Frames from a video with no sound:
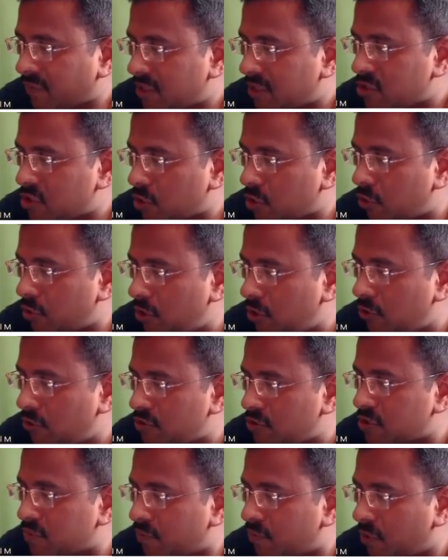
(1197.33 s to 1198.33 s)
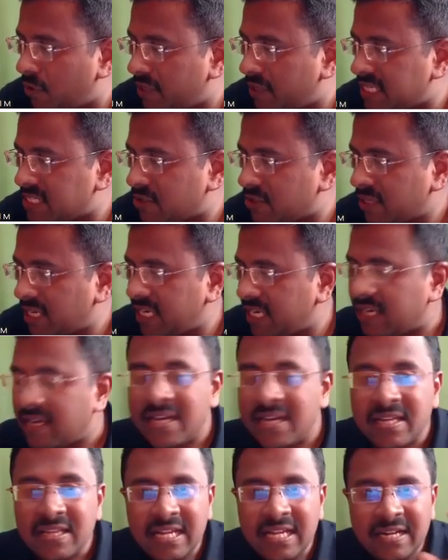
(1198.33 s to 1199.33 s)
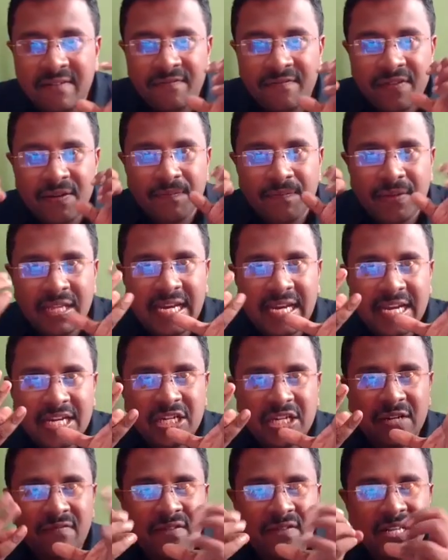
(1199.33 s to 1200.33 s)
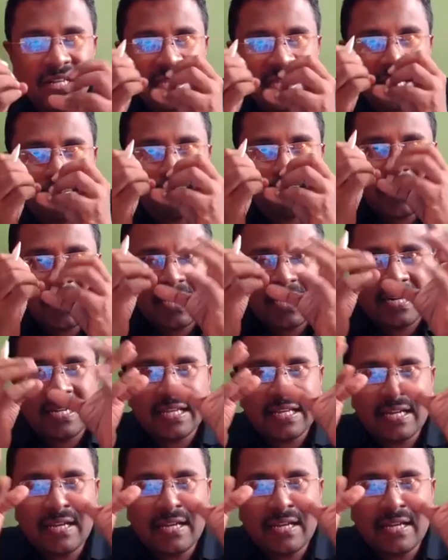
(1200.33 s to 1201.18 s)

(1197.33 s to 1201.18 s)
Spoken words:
So loose bodies, okay, that fibrillation will separate